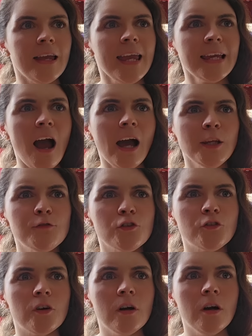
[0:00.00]
it kind of
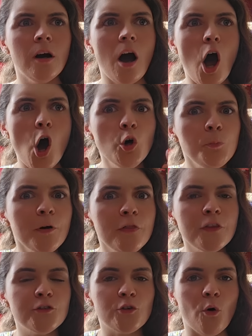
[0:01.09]
just opened
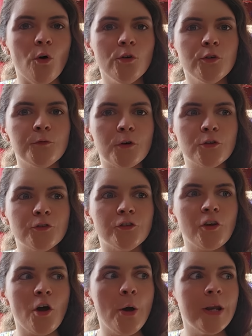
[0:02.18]
the doors for us to
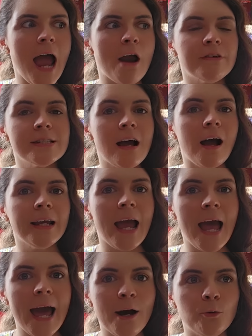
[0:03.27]
turn our entire
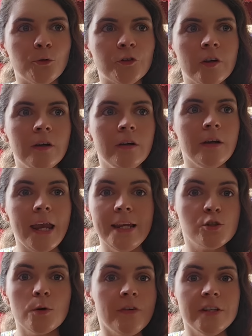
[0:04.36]
house
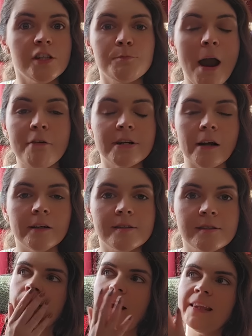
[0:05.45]
into a vintage
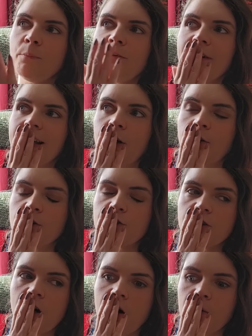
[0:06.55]
paradise. And then we really couldn't
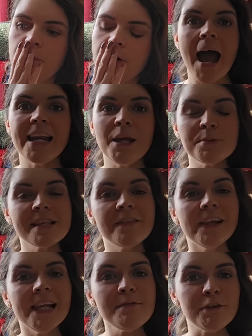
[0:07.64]
stop. And it was in the
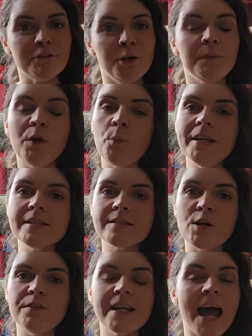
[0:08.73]
living room that we
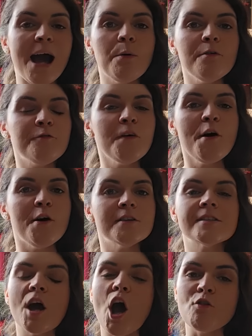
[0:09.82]
discovered our
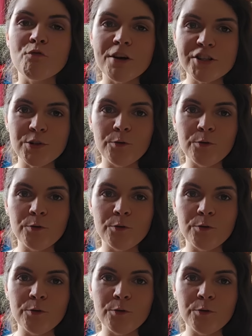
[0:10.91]
first original